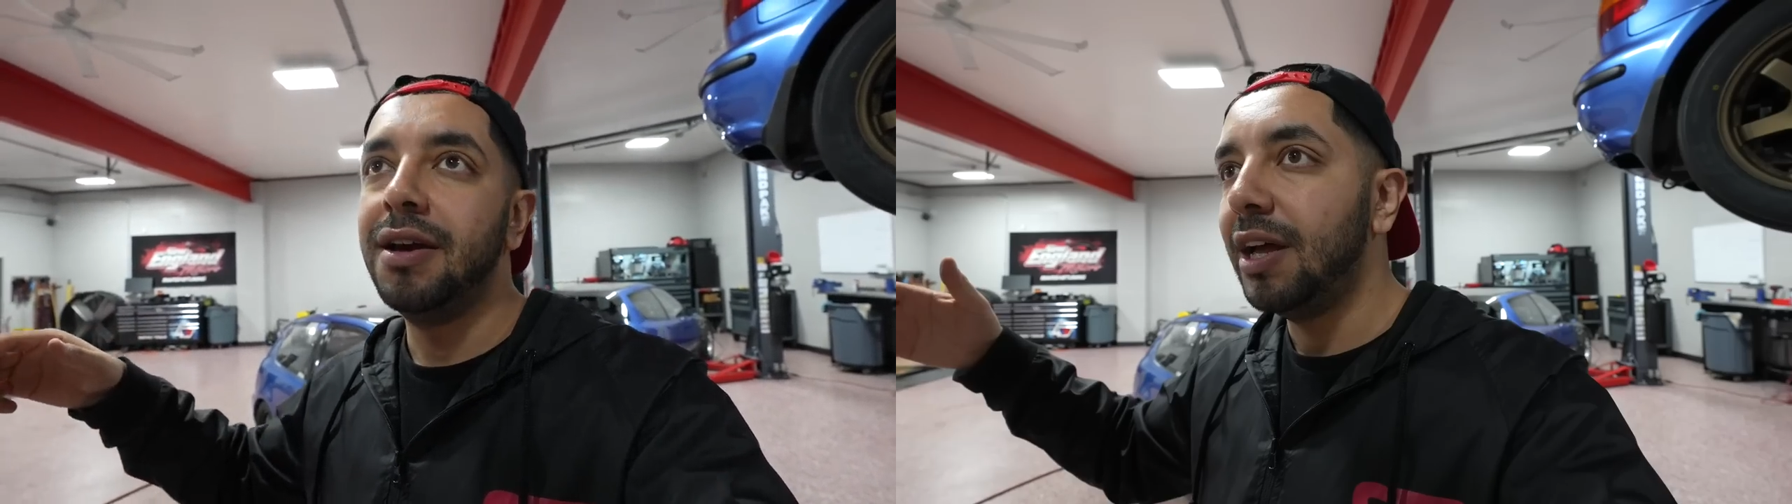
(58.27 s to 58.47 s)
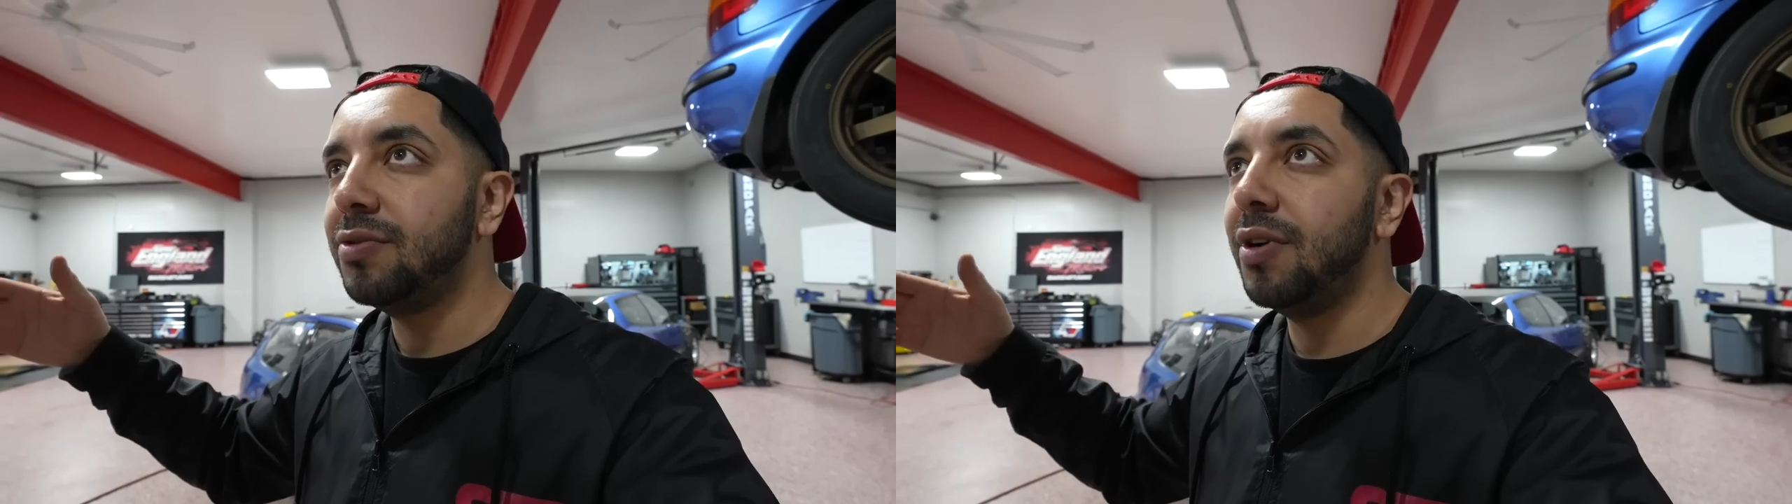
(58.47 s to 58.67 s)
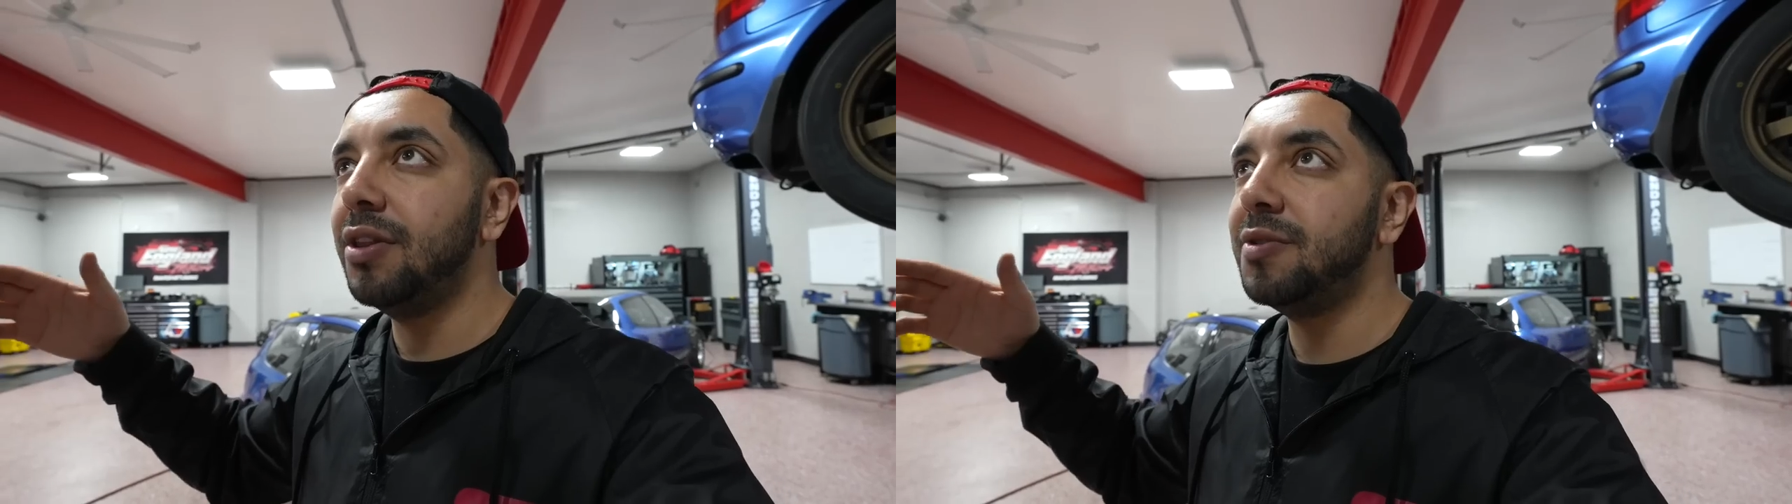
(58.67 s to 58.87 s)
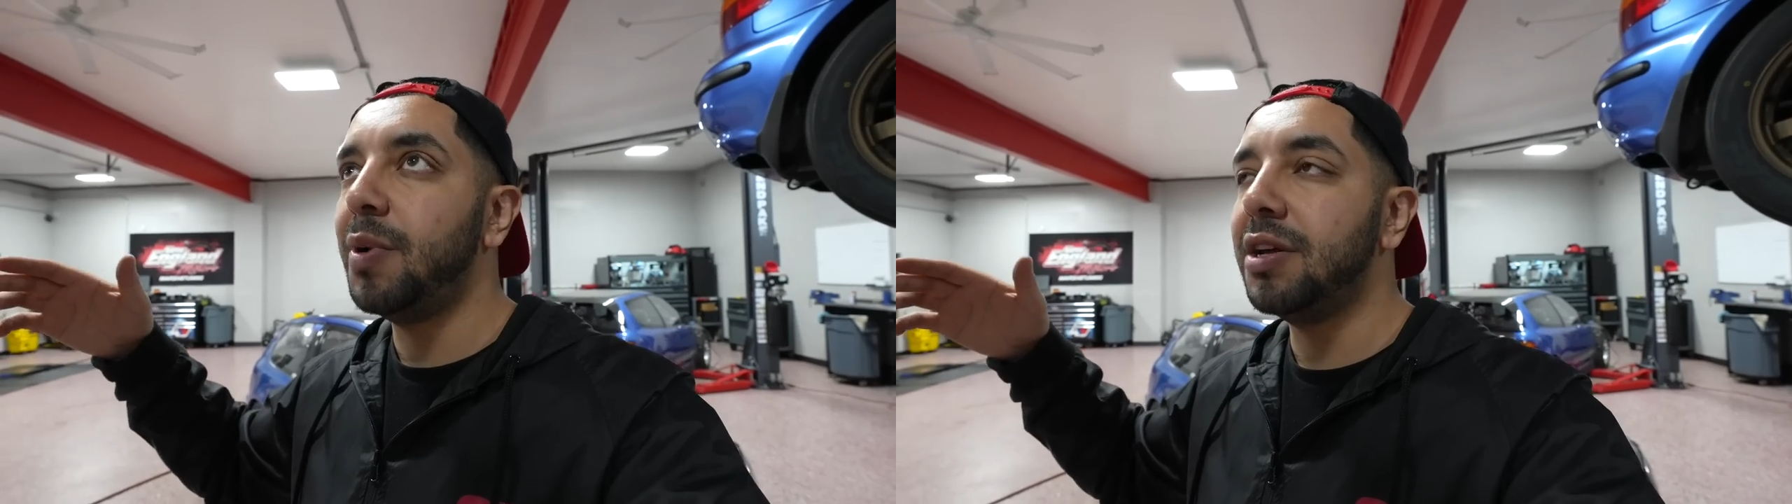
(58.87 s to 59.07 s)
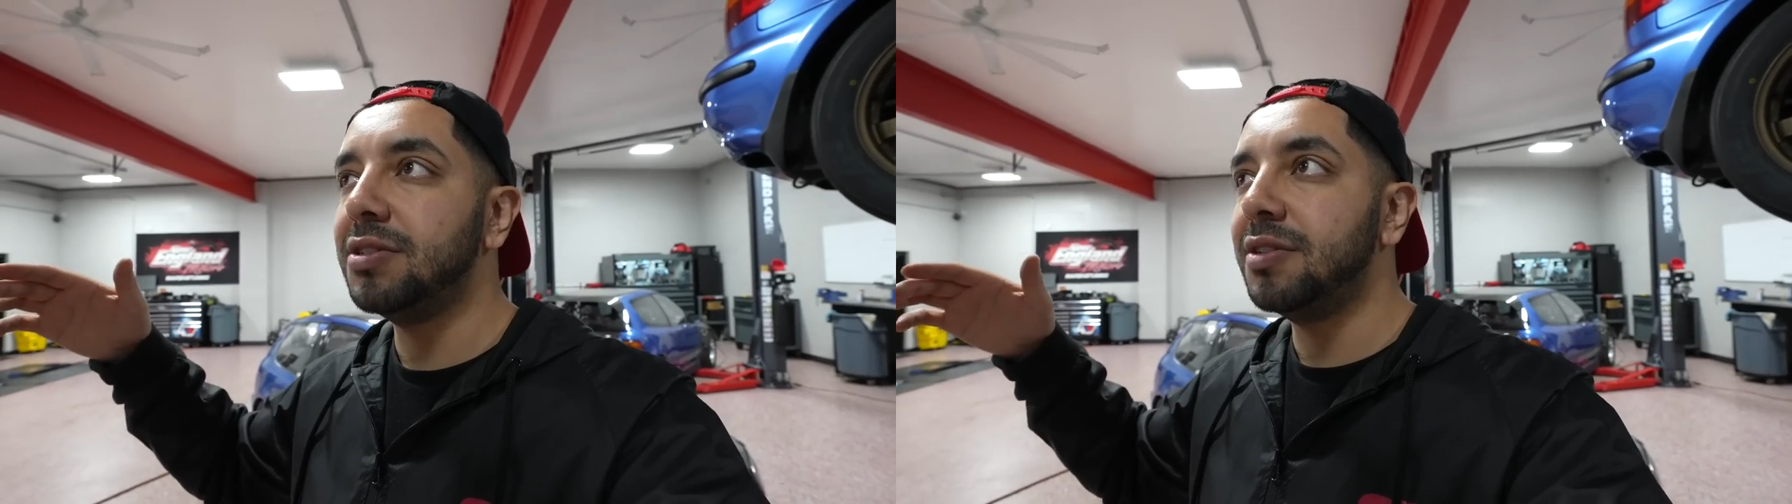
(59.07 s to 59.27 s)
That's why this
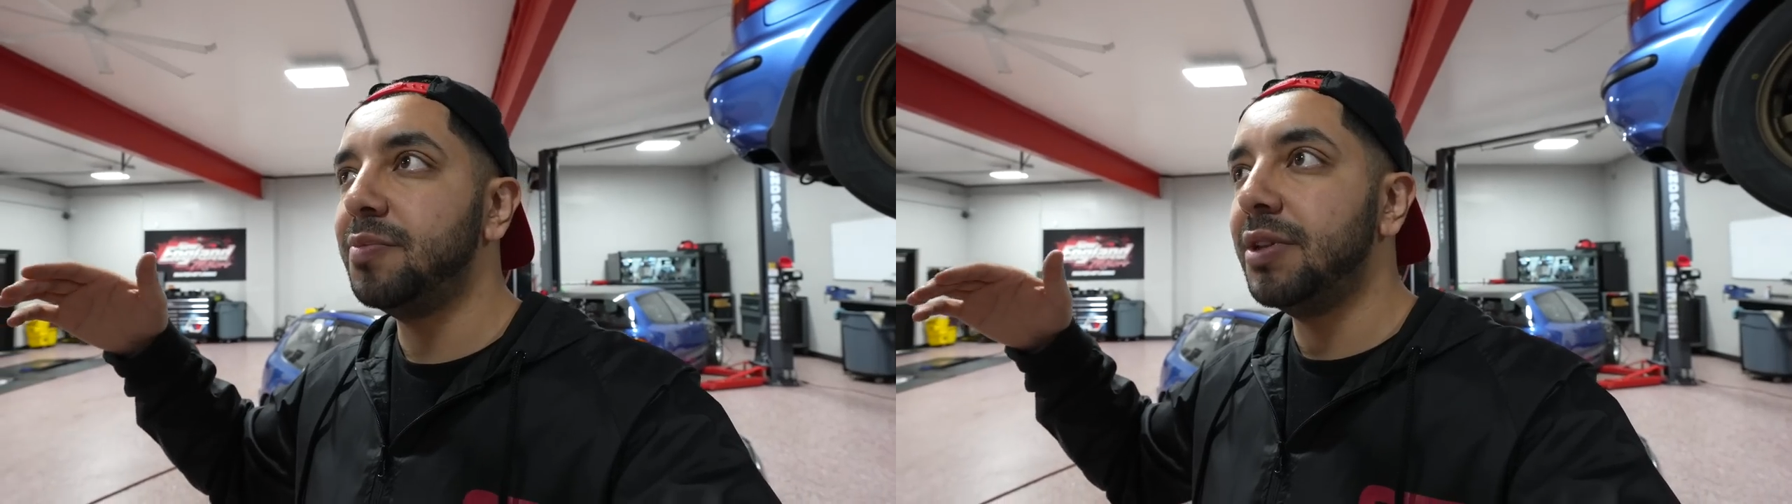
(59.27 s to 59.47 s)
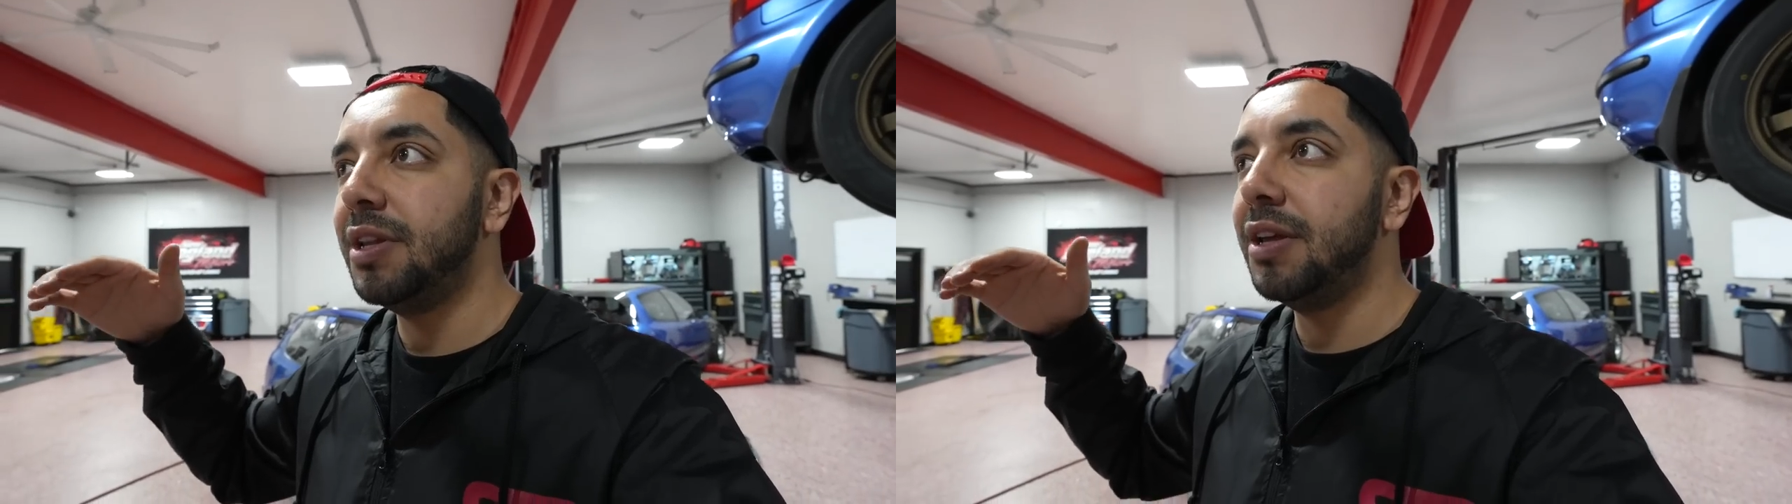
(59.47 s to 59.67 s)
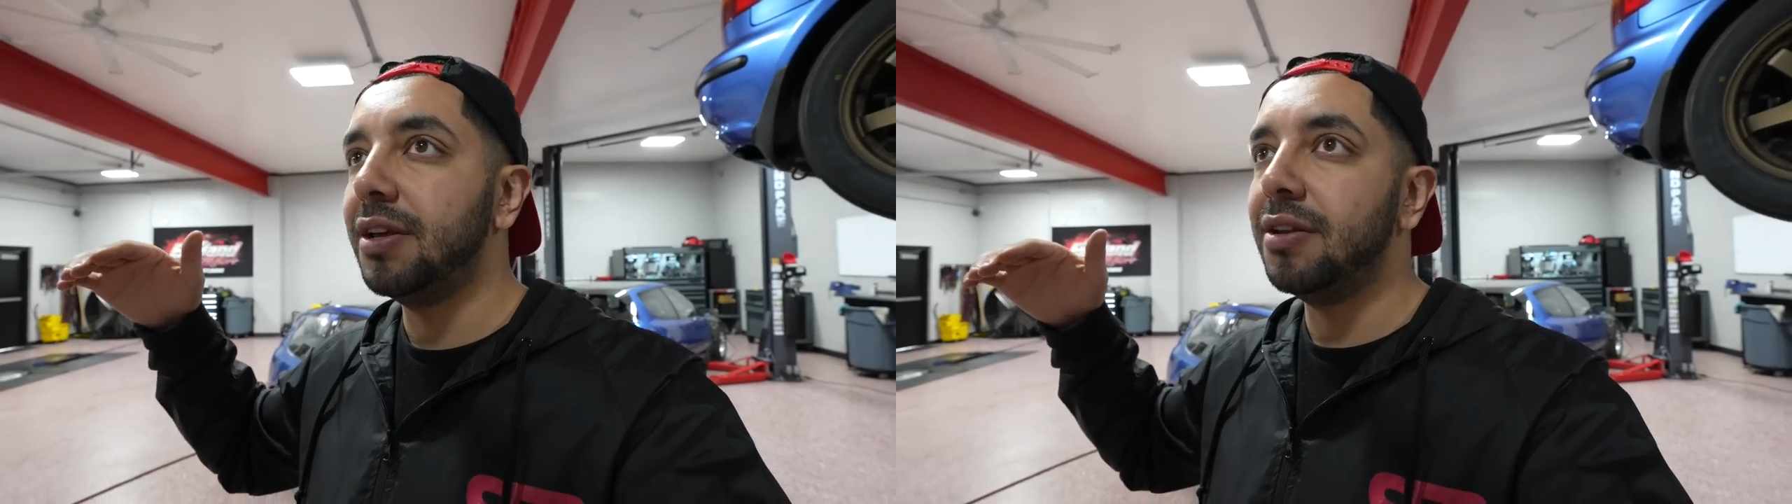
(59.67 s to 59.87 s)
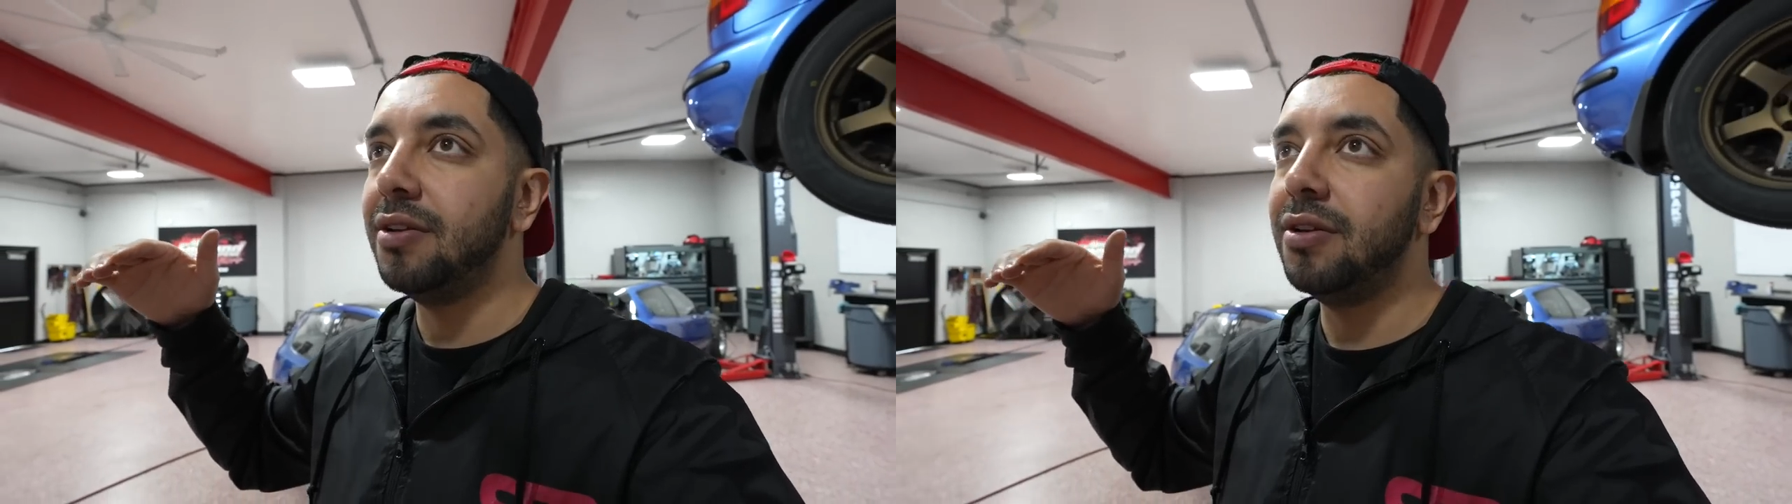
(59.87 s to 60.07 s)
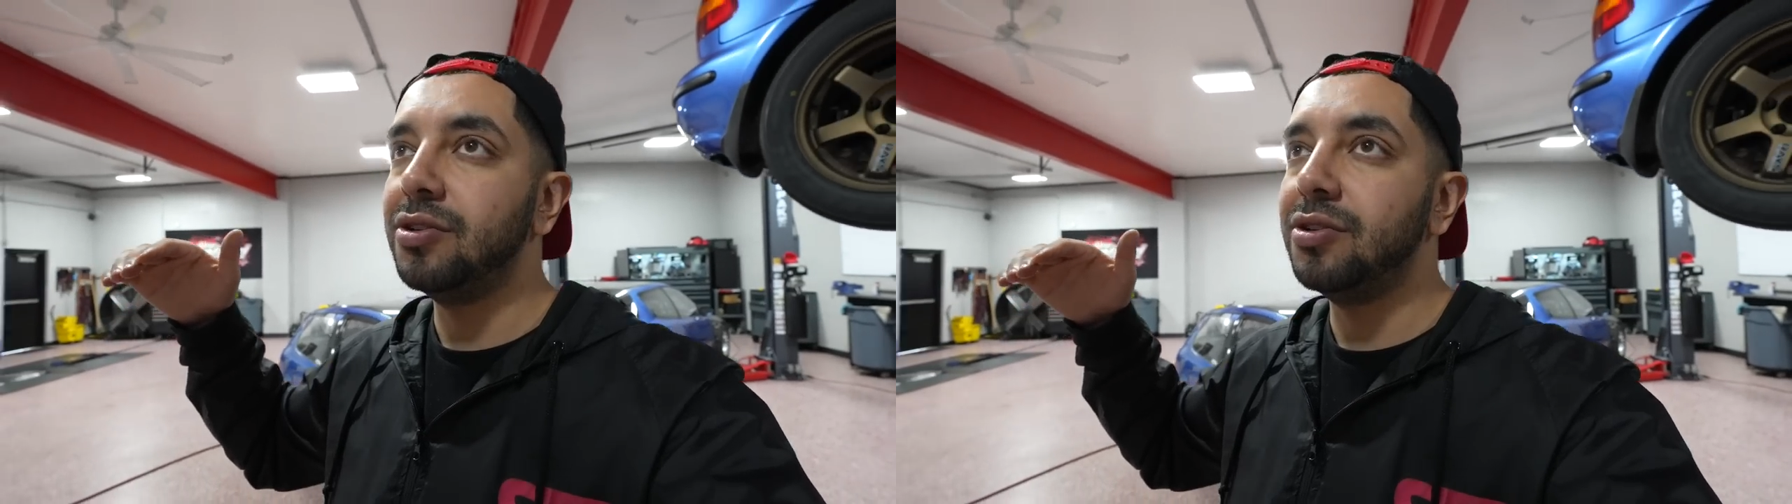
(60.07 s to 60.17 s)
process has been taking